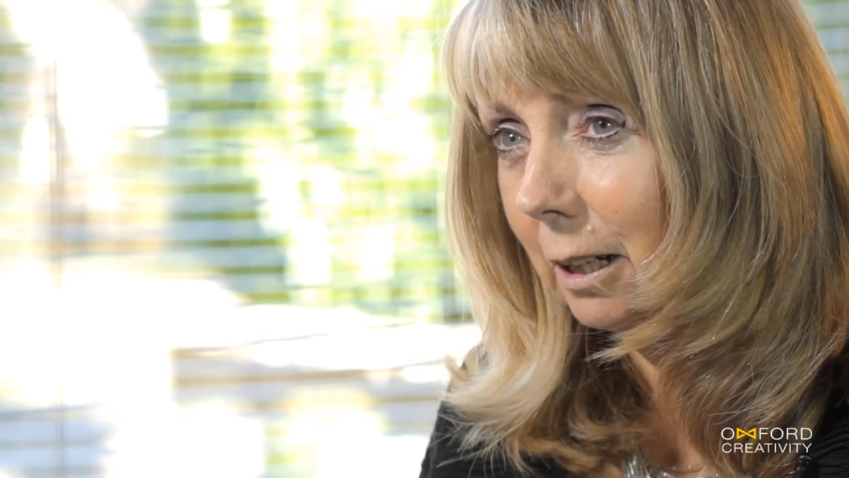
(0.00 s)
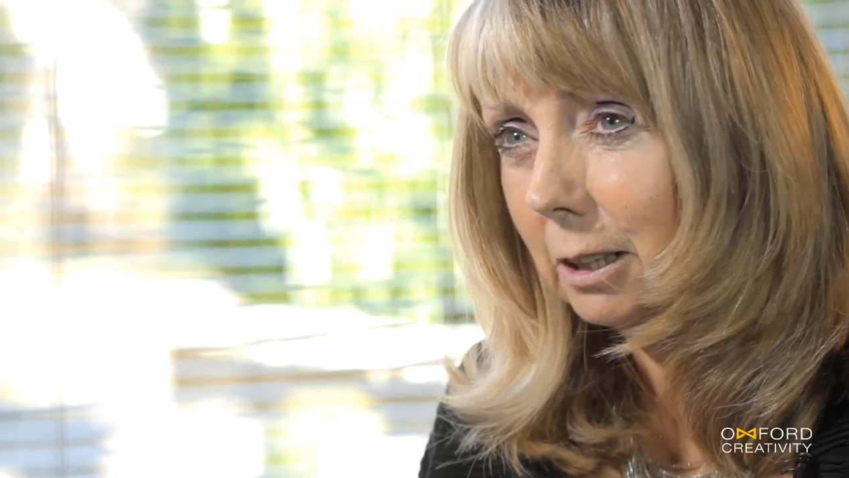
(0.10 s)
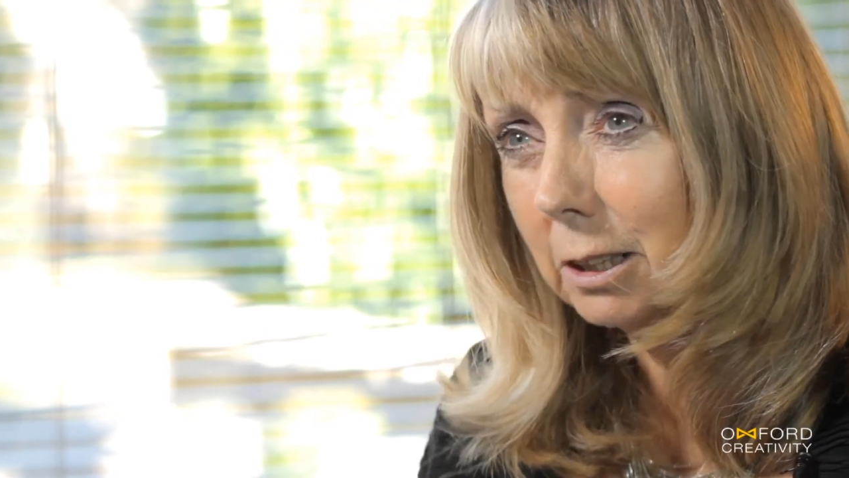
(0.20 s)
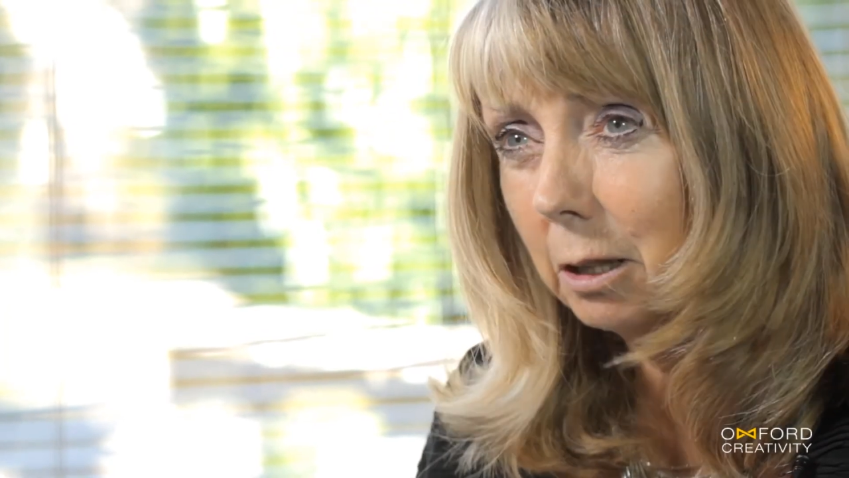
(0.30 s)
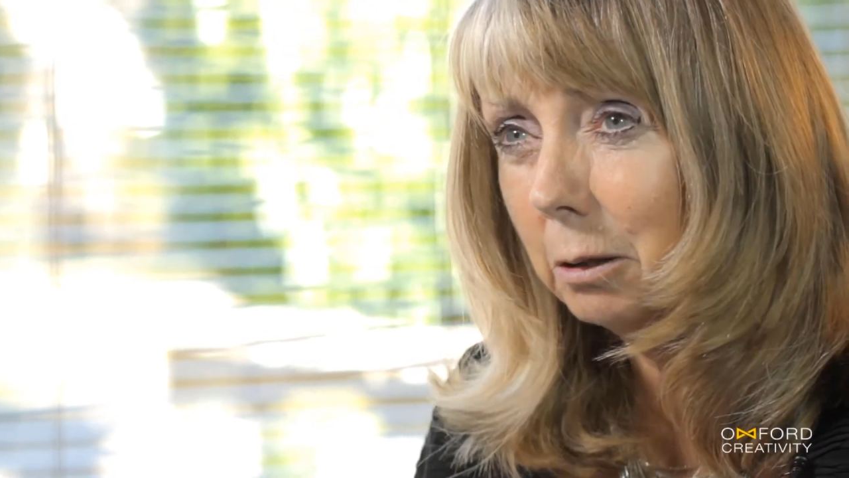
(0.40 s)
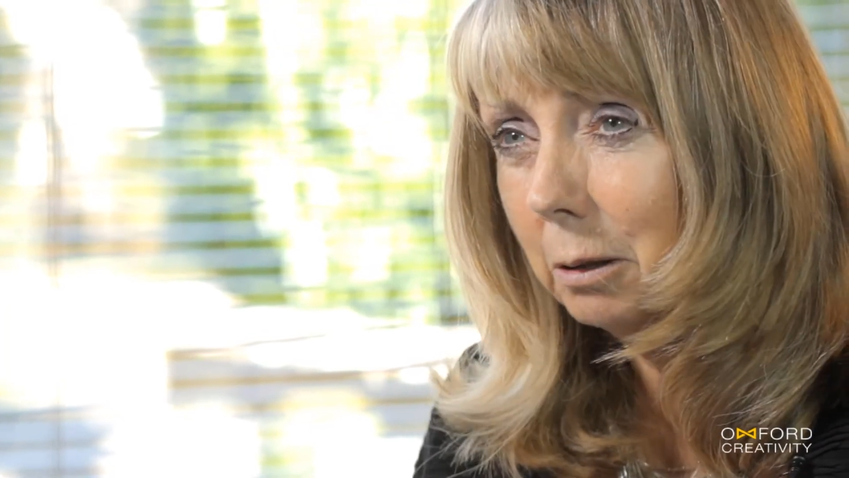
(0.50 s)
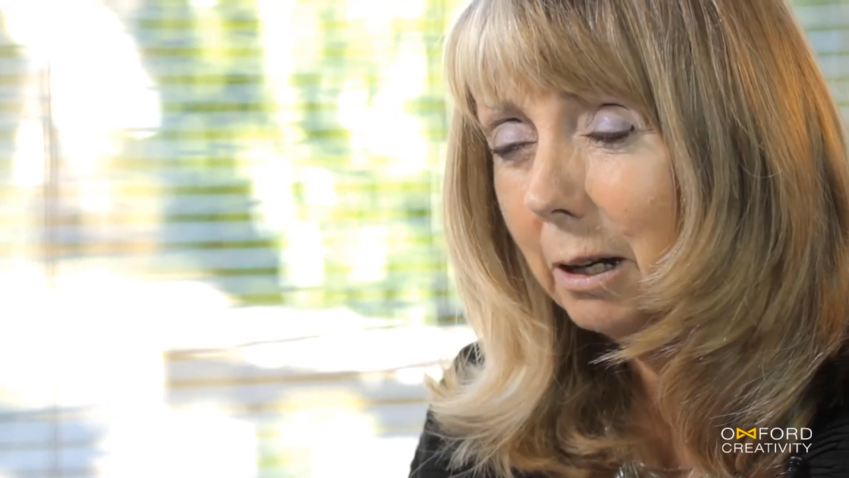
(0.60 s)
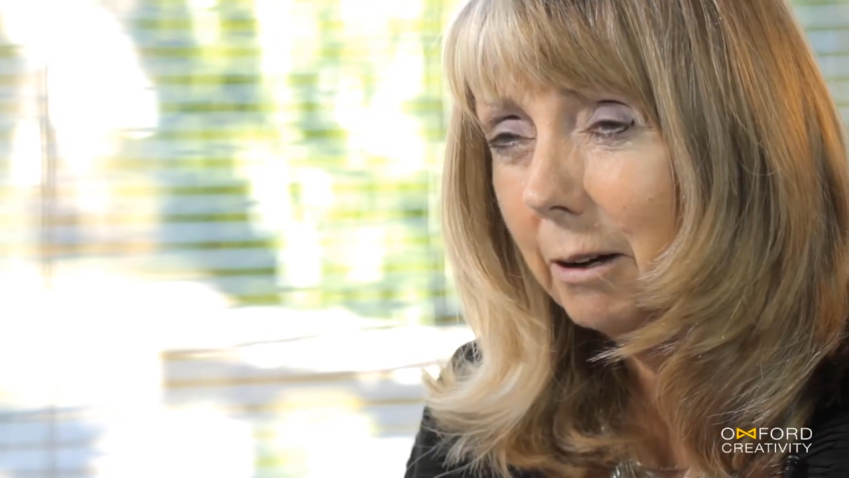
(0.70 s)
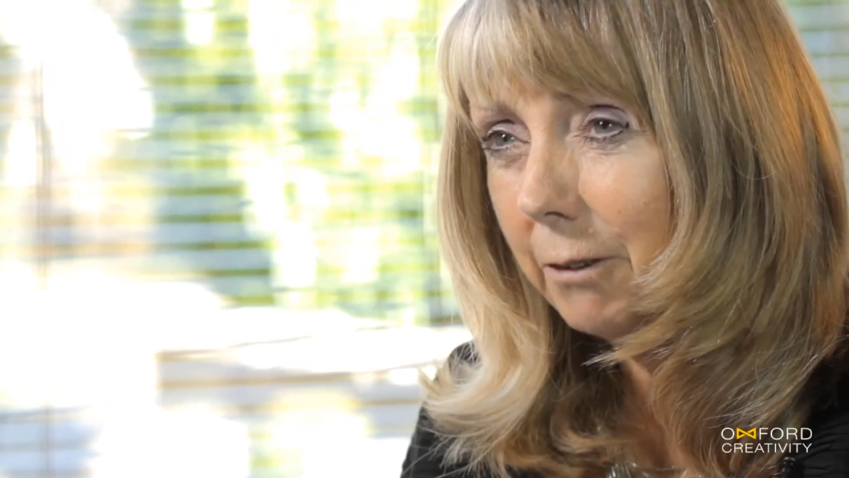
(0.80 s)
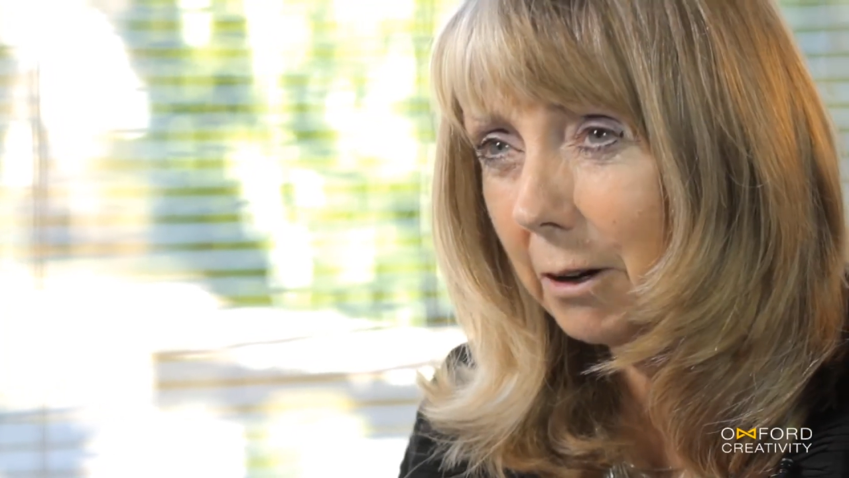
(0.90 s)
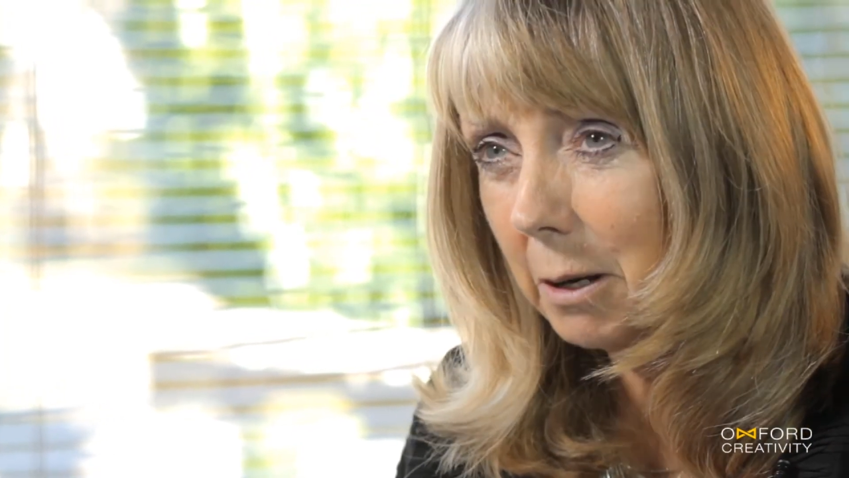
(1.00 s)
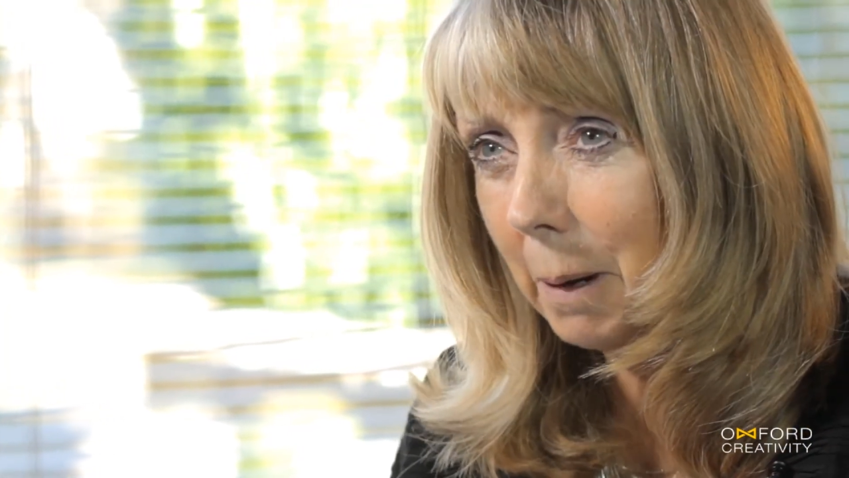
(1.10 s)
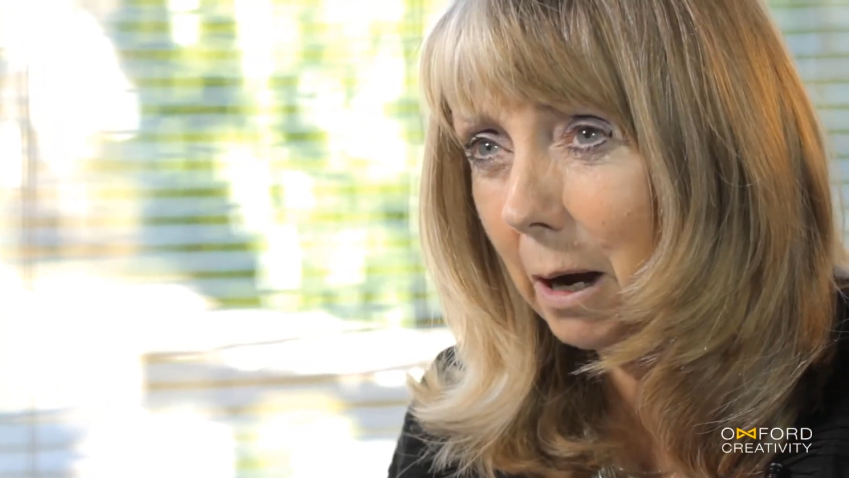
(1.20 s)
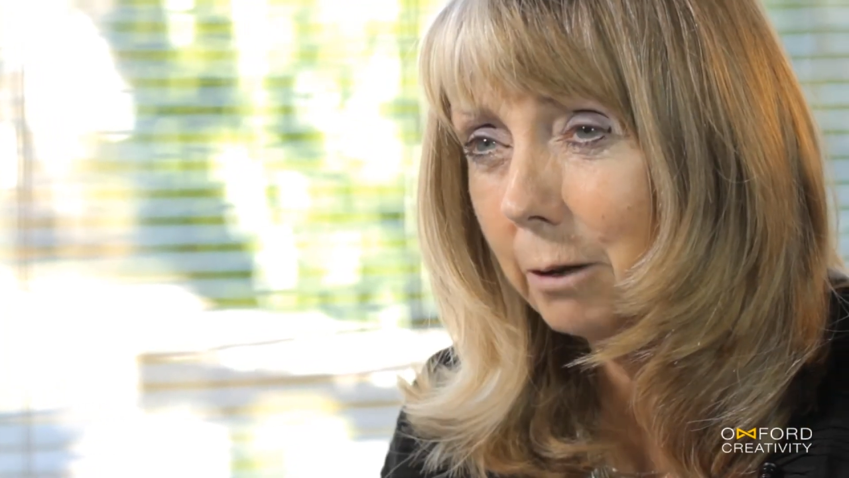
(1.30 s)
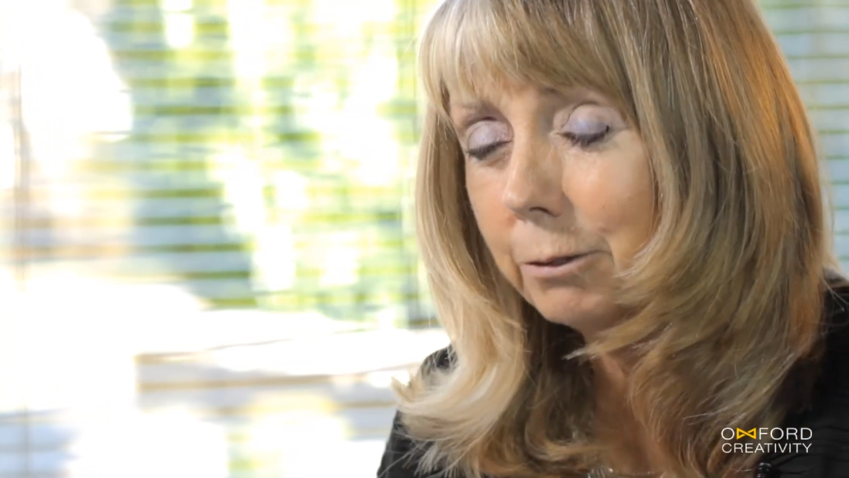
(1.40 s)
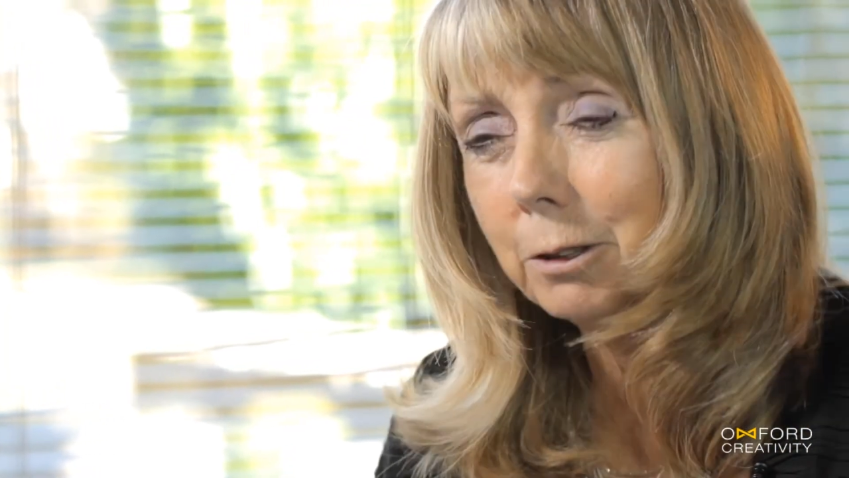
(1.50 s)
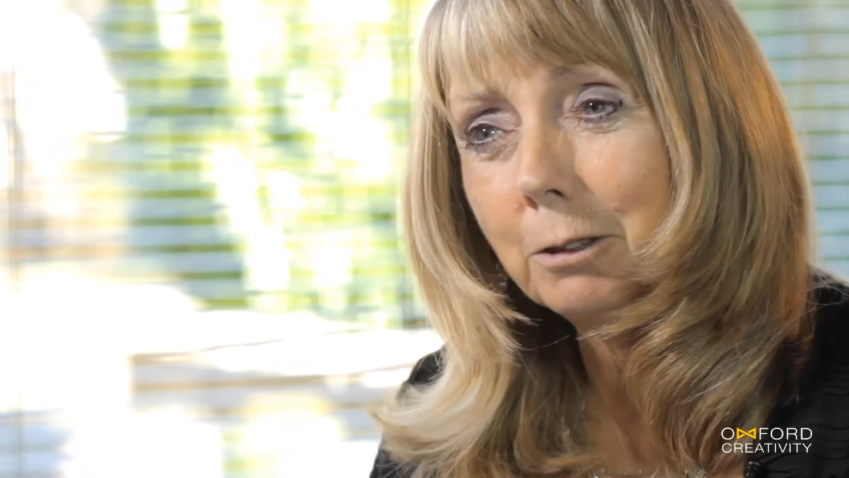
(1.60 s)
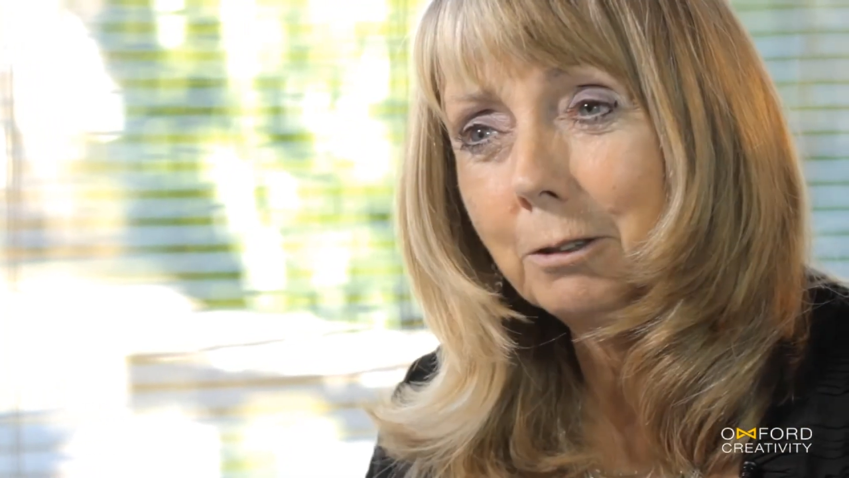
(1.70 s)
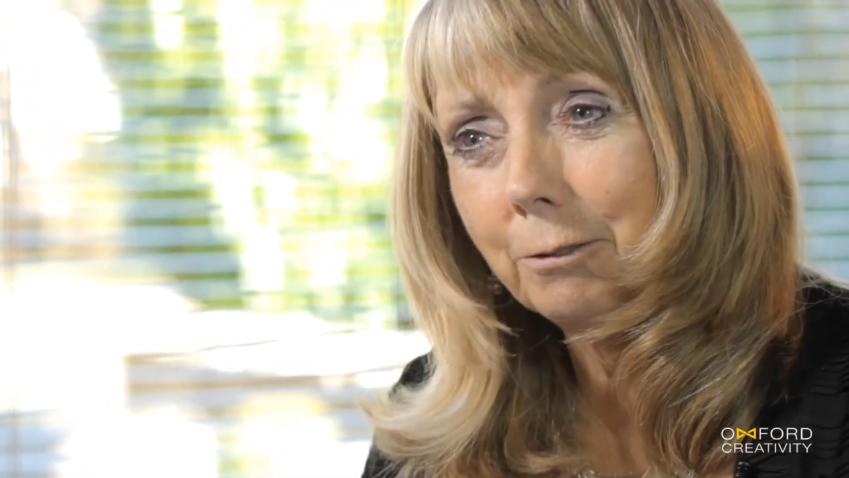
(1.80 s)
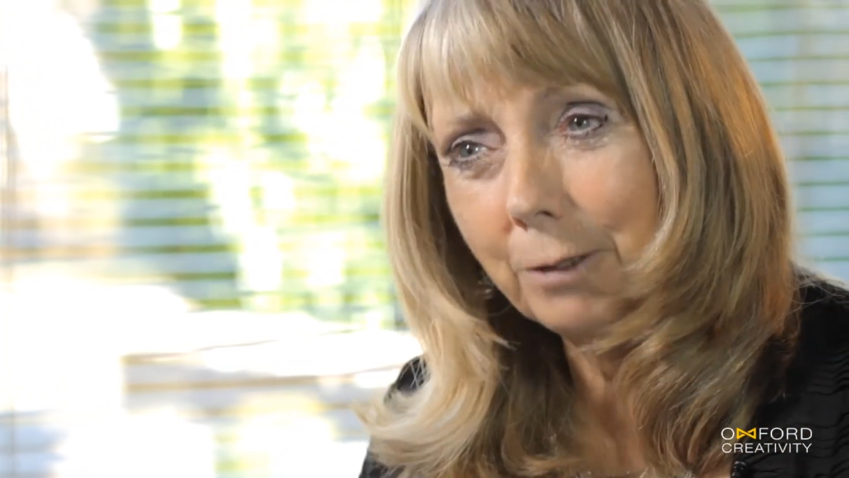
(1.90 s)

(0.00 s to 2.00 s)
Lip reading: So very powerful,